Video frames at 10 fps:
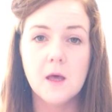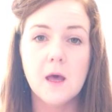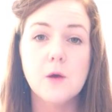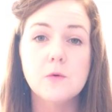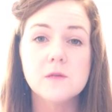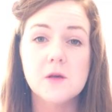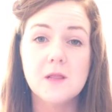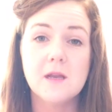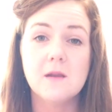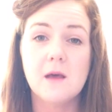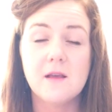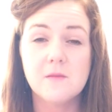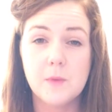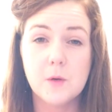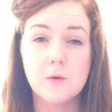It also let us
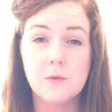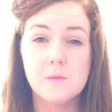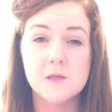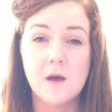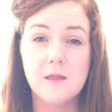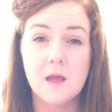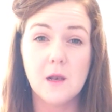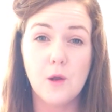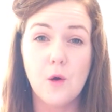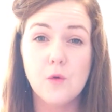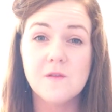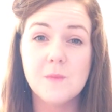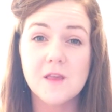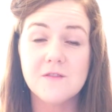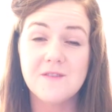build a website that loads
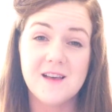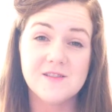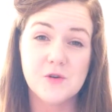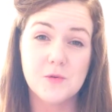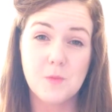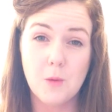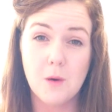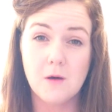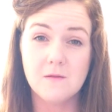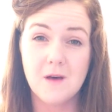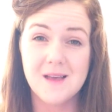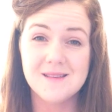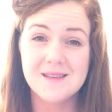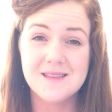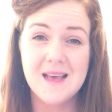much faster on mobile
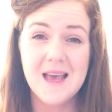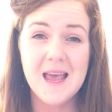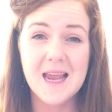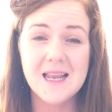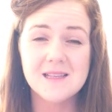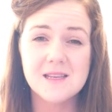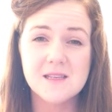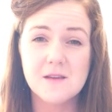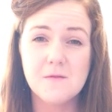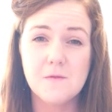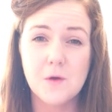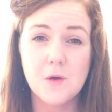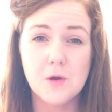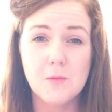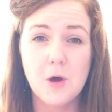devices and lets us
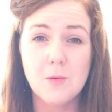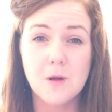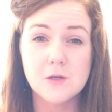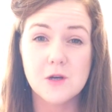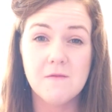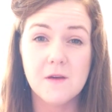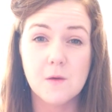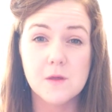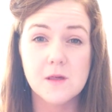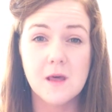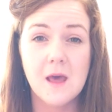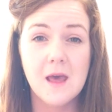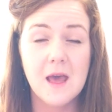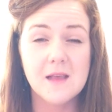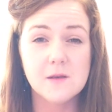convert her mobile traffic, which
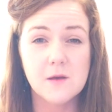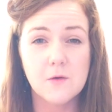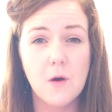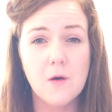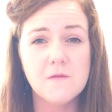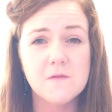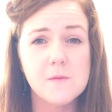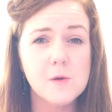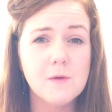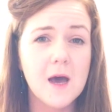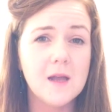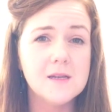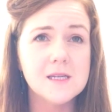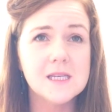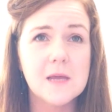has grown from around
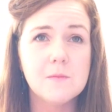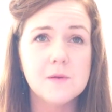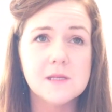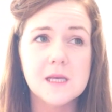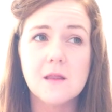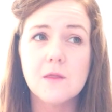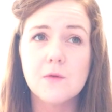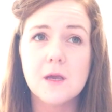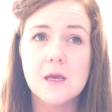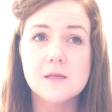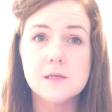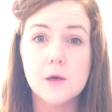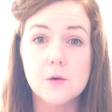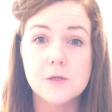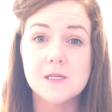10% 3 years
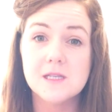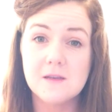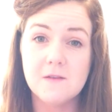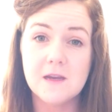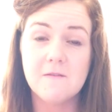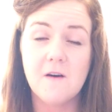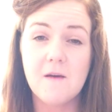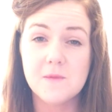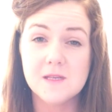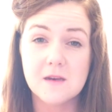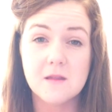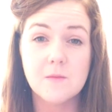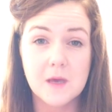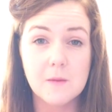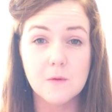ago to 75% of
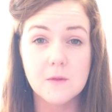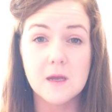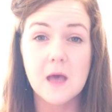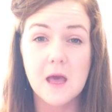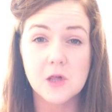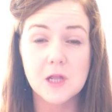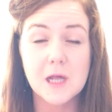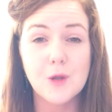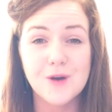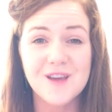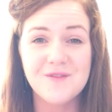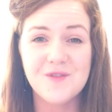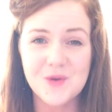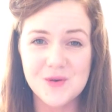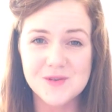the people that are actually looking for her